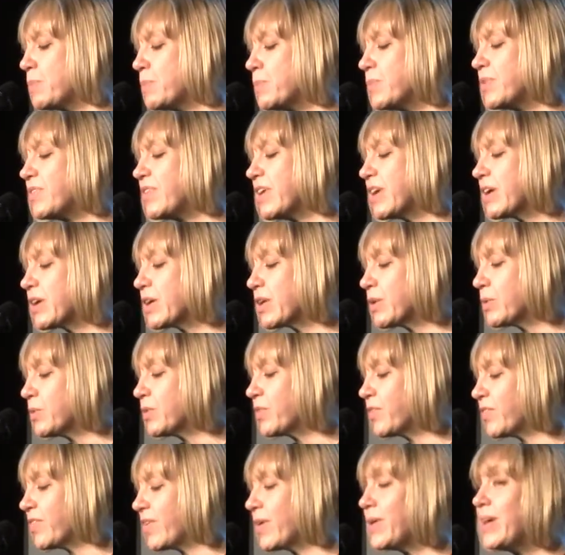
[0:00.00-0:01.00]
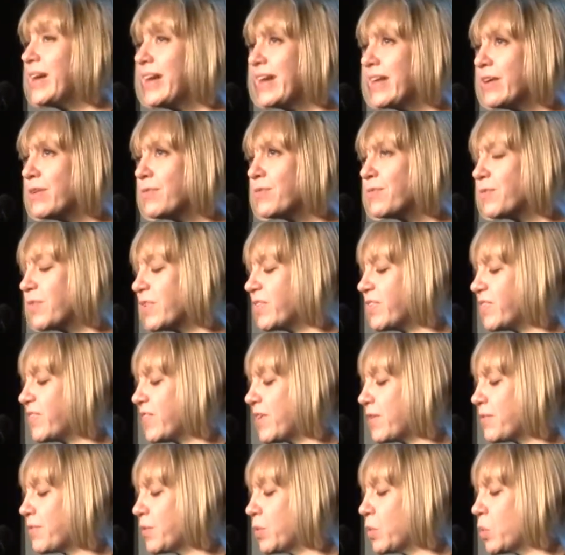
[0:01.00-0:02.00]
but it can also live for
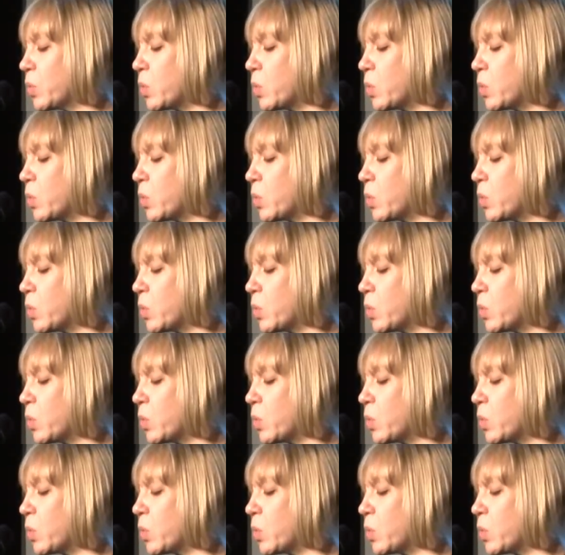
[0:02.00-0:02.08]
several